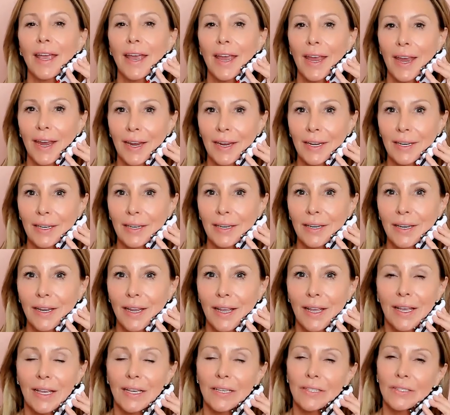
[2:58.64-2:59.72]
8.
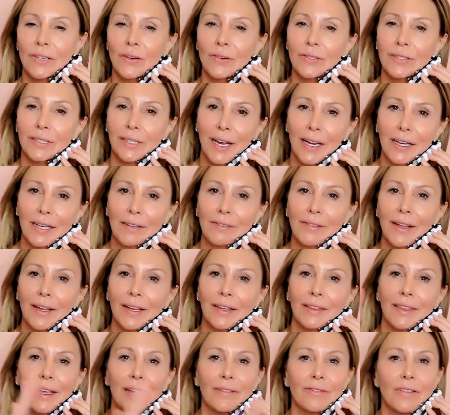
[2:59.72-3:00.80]
So it's kind of like,
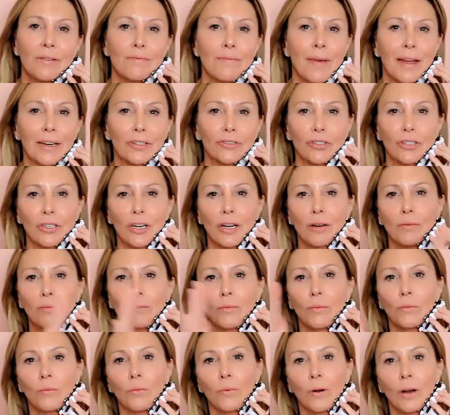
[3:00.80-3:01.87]
think of a metronome.
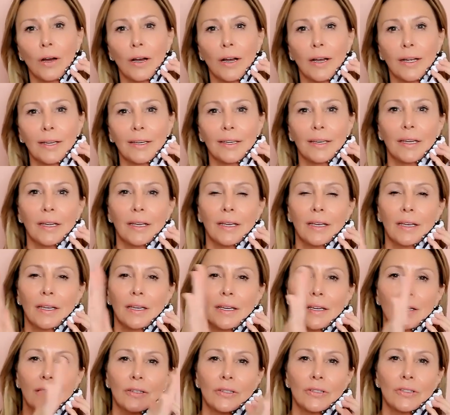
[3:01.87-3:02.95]
1,
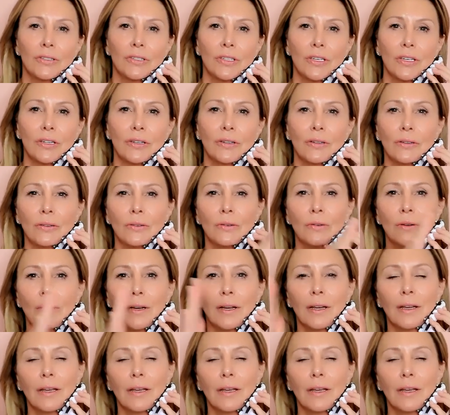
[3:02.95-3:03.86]
2,